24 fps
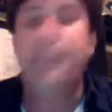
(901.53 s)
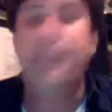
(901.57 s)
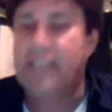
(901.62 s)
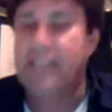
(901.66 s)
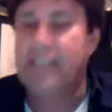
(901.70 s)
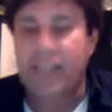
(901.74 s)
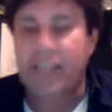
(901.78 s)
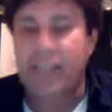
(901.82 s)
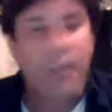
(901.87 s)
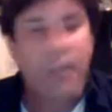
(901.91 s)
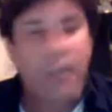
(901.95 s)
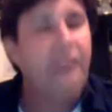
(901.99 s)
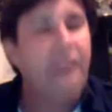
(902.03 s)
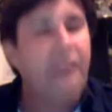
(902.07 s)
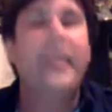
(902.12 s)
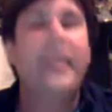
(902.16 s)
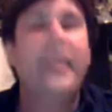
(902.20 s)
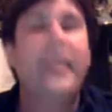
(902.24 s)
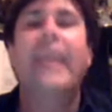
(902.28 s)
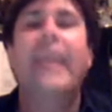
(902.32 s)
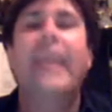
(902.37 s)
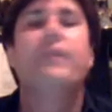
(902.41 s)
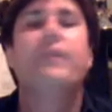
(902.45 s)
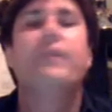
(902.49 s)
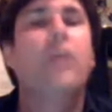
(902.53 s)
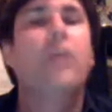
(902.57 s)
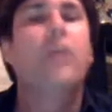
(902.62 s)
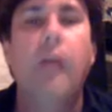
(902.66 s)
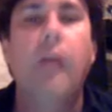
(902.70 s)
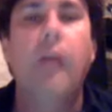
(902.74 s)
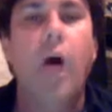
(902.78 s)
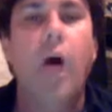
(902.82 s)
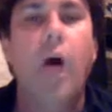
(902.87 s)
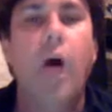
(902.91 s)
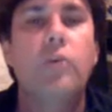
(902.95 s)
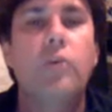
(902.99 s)
says nothing even
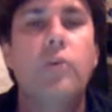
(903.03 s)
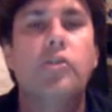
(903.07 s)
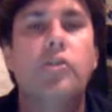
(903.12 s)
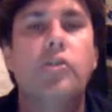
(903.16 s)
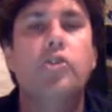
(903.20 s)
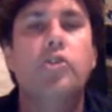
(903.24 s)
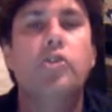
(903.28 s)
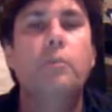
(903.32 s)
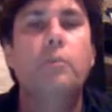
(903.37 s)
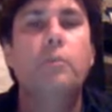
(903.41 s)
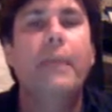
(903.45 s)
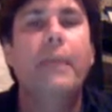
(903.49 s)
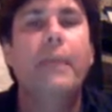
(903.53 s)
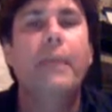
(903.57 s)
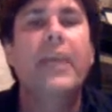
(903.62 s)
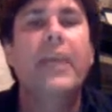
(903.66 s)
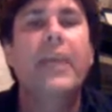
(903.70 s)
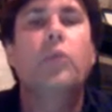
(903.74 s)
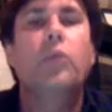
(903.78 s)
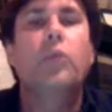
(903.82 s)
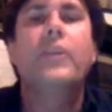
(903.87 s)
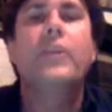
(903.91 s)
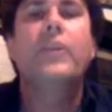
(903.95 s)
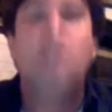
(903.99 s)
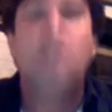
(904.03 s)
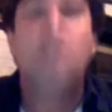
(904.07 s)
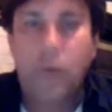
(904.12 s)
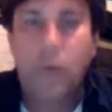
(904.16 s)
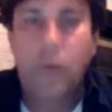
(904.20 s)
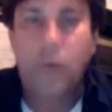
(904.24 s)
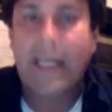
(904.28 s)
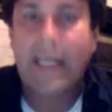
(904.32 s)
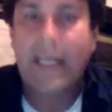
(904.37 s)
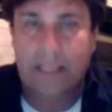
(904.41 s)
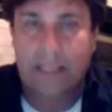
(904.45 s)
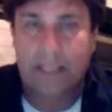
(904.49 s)
close to being
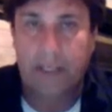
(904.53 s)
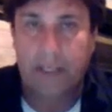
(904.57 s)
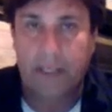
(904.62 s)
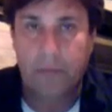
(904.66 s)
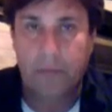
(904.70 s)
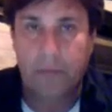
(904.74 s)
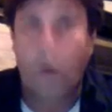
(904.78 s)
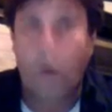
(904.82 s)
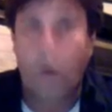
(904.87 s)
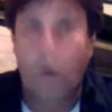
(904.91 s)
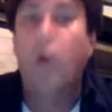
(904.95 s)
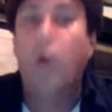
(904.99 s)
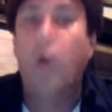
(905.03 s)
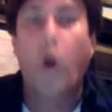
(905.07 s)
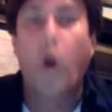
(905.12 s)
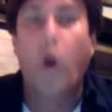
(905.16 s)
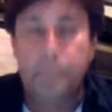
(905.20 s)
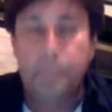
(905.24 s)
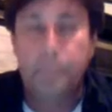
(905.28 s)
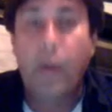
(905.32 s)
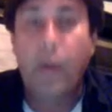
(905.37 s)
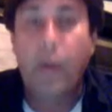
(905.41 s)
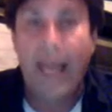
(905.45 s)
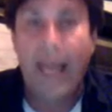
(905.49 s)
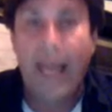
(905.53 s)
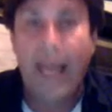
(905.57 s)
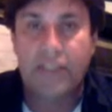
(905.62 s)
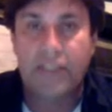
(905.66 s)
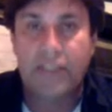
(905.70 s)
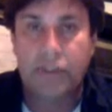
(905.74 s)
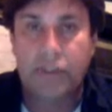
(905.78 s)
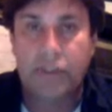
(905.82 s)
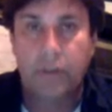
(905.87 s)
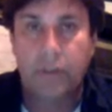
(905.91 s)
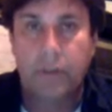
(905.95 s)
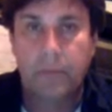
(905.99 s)
restricted or
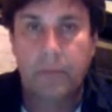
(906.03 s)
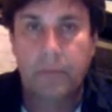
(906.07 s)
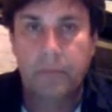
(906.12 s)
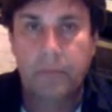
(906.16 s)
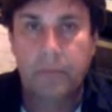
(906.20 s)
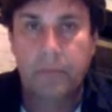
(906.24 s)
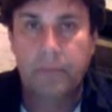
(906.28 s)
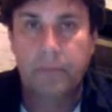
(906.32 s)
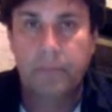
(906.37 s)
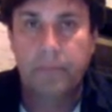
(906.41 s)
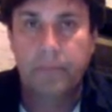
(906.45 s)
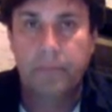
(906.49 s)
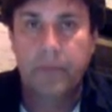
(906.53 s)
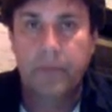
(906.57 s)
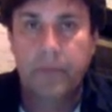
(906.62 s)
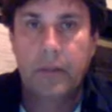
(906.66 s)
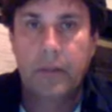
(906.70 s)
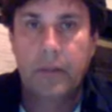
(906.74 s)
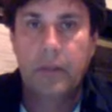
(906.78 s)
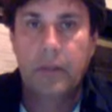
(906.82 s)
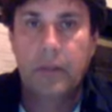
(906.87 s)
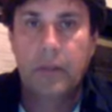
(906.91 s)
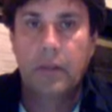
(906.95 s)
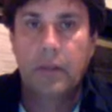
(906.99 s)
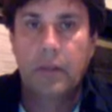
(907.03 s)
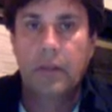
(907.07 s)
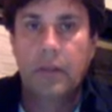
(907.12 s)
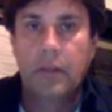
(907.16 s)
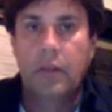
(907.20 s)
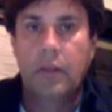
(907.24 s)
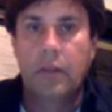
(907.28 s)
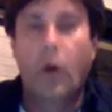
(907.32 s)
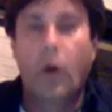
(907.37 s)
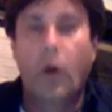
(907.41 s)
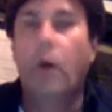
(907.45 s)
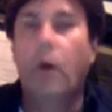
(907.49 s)
oppressed
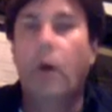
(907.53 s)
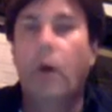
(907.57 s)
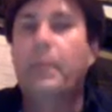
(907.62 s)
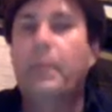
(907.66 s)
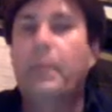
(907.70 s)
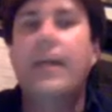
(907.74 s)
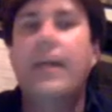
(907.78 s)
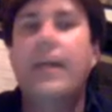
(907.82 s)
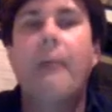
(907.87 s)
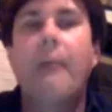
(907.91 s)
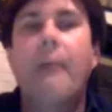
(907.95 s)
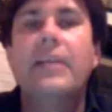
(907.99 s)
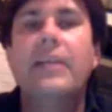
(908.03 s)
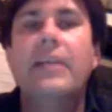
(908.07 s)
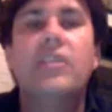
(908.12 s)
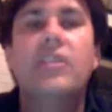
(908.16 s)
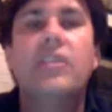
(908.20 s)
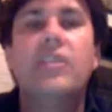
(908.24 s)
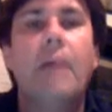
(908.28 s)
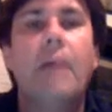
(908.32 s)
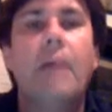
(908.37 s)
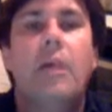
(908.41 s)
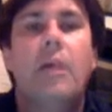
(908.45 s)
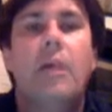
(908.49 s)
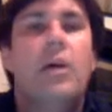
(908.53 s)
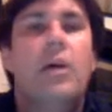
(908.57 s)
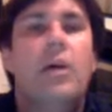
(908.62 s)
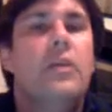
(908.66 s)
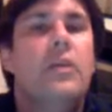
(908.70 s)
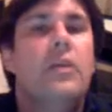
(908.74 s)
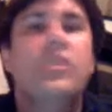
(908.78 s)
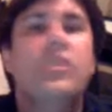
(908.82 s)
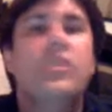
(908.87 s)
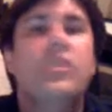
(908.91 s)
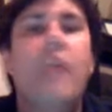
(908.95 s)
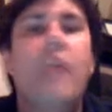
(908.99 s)
or becoming some
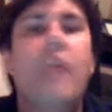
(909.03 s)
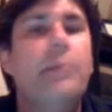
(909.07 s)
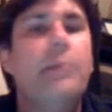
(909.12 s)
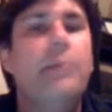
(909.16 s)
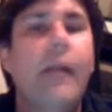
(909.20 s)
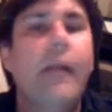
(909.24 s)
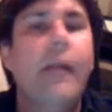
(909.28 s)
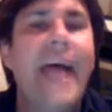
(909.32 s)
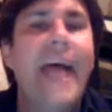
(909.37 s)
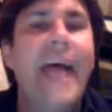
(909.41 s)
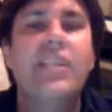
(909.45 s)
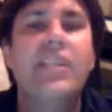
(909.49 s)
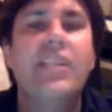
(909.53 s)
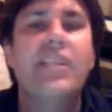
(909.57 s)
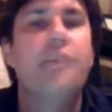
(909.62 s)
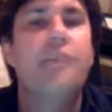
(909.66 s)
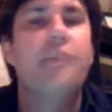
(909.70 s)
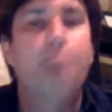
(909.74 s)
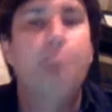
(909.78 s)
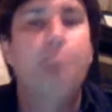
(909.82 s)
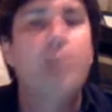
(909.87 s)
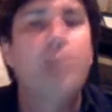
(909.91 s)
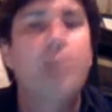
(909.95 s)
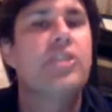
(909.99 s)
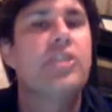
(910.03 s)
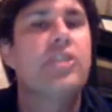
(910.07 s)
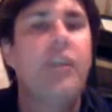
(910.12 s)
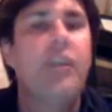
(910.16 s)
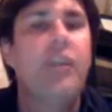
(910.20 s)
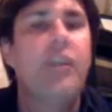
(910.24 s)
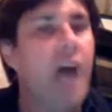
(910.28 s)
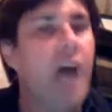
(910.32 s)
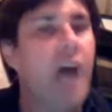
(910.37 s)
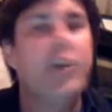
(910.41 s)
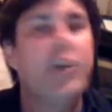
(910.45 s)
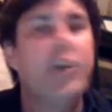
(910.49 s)
subclass of person
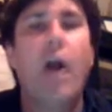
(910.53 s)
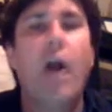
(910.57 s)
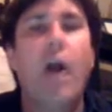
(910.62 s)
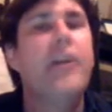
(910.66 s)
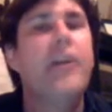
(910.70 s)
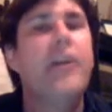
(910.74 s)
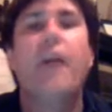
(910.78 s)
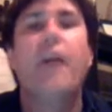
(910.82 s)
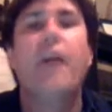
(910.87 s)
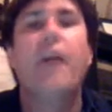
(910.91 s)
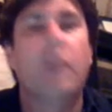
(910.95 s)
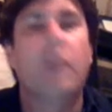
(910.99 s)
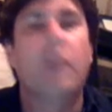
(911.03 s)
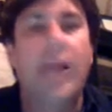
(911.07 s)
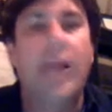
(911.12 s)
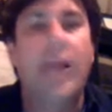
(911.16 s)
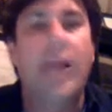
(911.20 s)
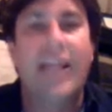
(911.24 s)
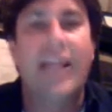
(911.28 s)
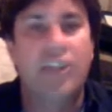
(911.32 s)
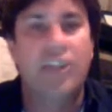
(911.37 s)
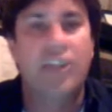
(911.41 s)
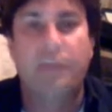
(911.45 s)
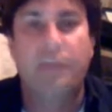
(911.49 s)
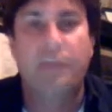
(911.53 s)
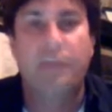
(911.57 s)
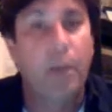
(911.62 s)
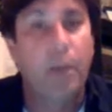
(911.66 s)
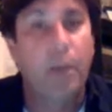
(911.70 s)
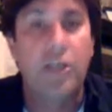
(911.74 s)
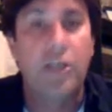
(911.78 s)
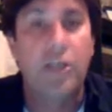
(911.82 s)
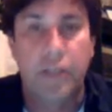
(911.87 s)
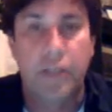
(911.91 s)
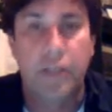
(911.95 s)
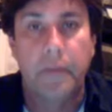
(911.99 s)
under another class of
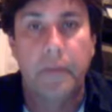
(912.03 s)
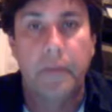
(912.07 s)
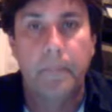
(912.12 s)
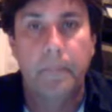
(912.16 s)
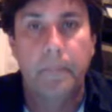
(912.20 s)
person.